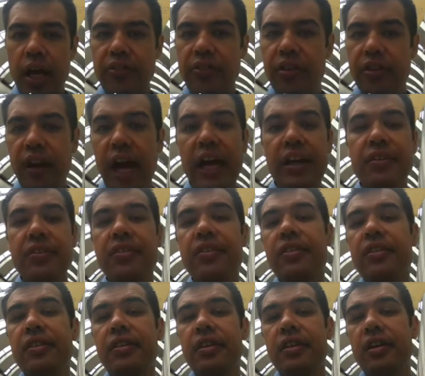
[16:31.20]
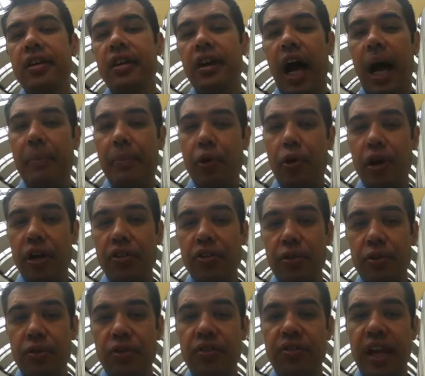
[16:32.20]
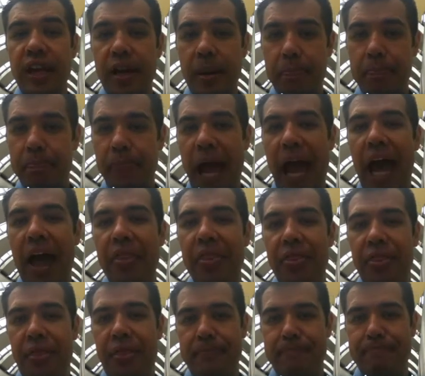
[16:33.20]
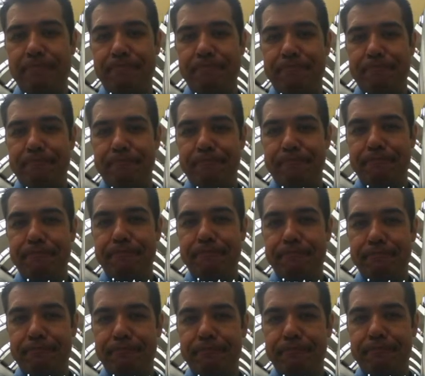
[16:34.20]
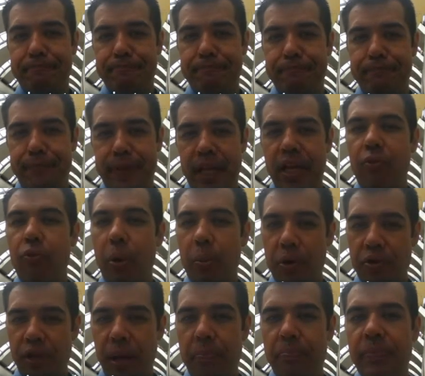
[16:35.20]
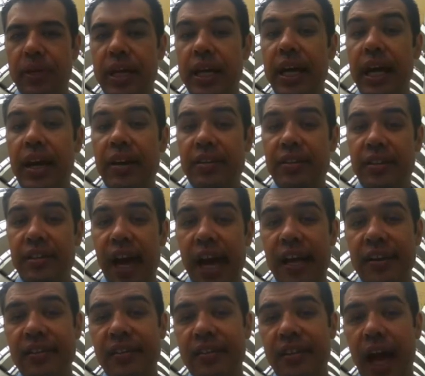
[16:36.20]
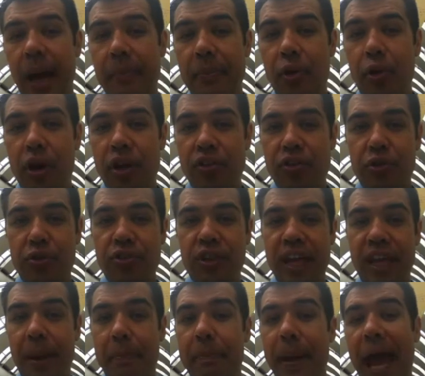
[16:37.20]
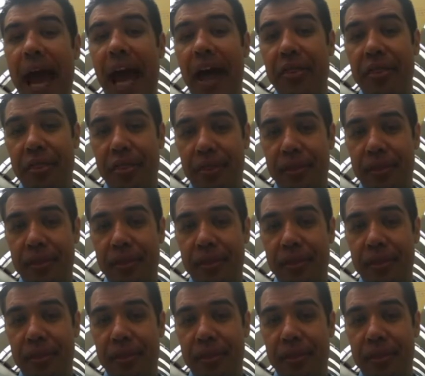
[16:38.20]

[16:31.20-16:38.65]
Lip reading: tonight, I'm going to take a bath. Okay, one more time. Tonight, I'm going to take a bath.